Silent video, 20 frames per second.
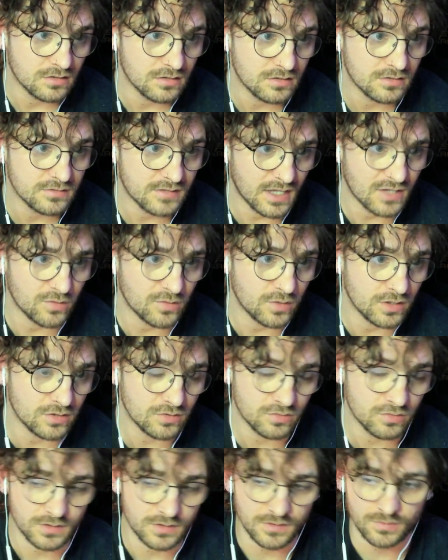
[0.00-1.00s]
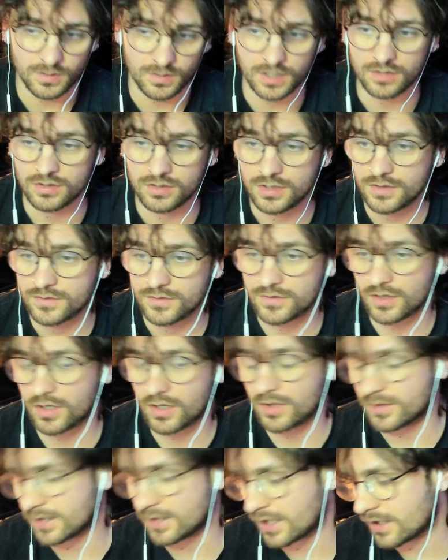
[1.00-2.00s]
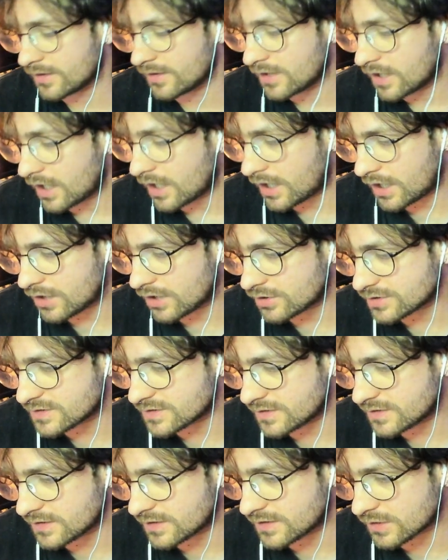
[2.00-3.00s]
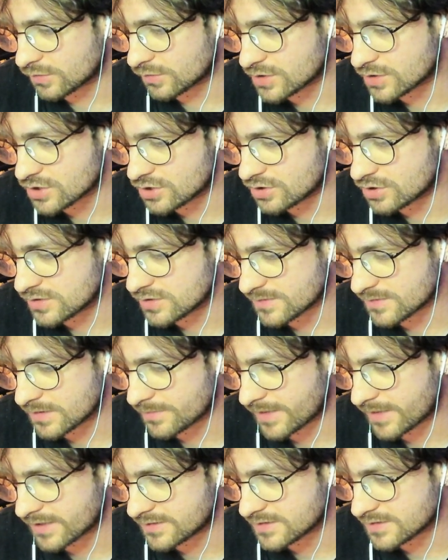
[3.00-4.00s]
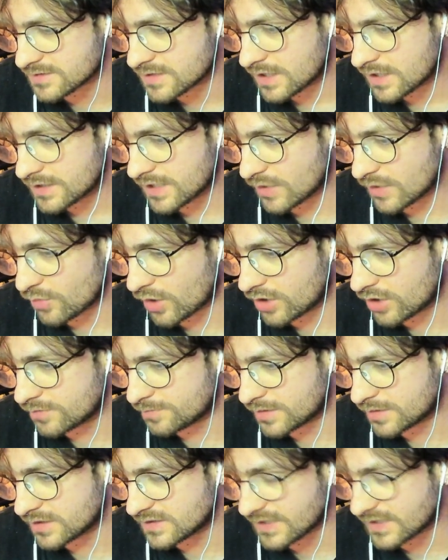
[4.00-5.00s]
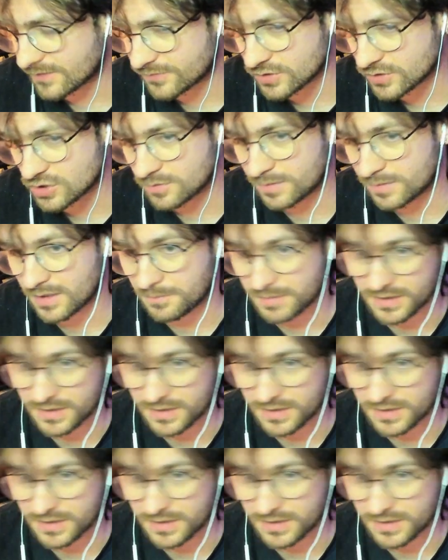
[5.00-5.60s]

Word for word: that's what you're doing as well. So yeah, I honestly think that Twitch should do something about this. They won't, but it definitely should be a bigger